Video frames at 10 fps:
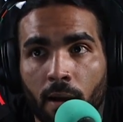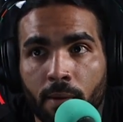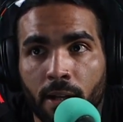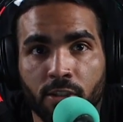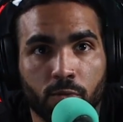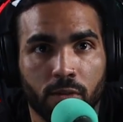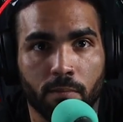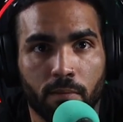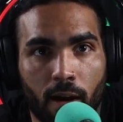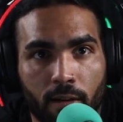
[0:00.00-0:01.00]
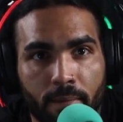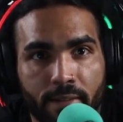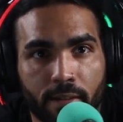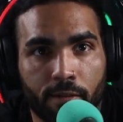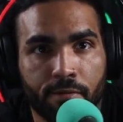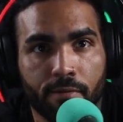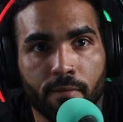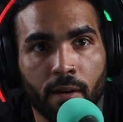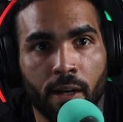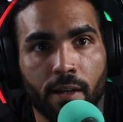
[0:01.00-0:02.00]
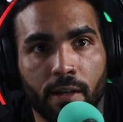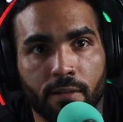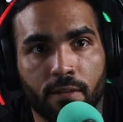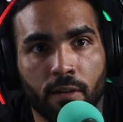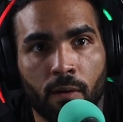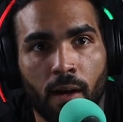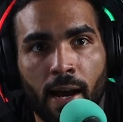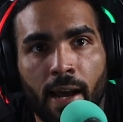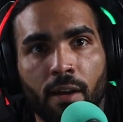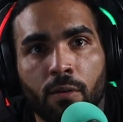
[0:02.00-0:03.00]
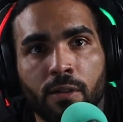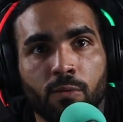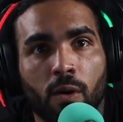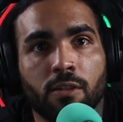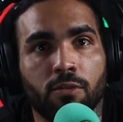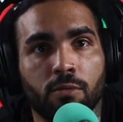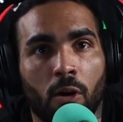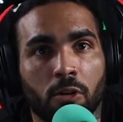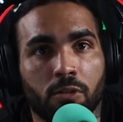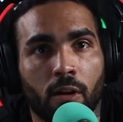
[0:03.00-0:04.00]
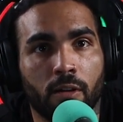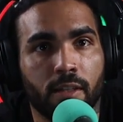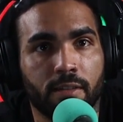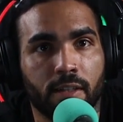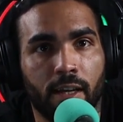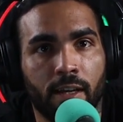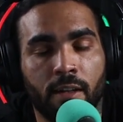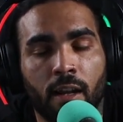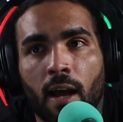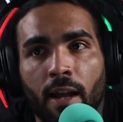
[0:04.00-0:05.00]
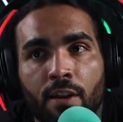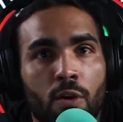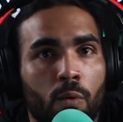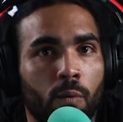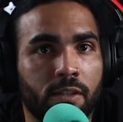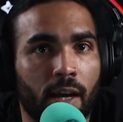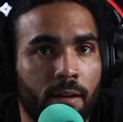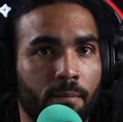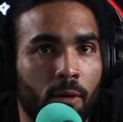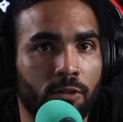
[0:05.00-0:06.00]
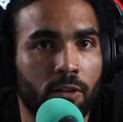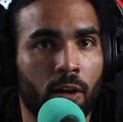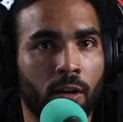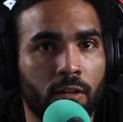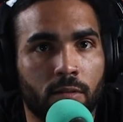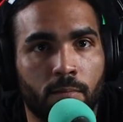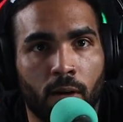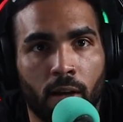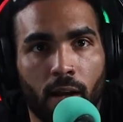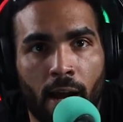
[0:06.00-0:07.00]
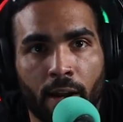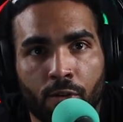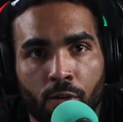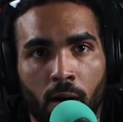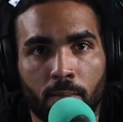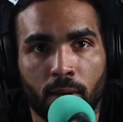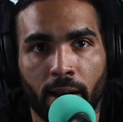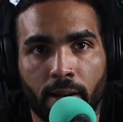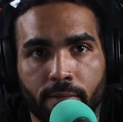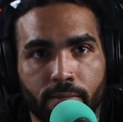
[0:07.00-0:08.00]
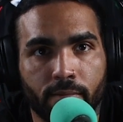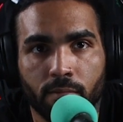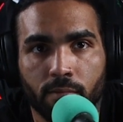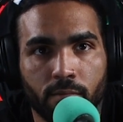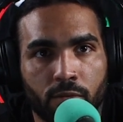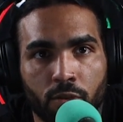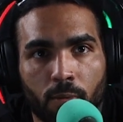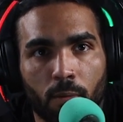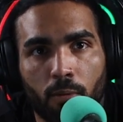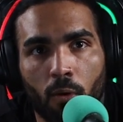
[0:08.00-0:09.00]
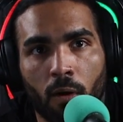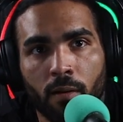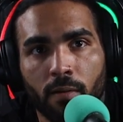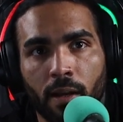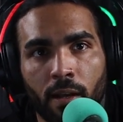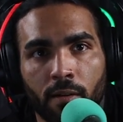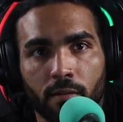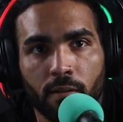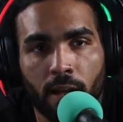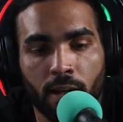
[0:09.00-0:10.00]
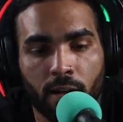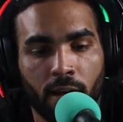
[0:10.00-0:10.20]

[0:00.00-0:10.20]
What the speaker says: I just wasn't proud of myself. Right. And so I had always wanted to do martial arts as a kid. I didn't know which kind of martial arts, but I grew up like super poor in like a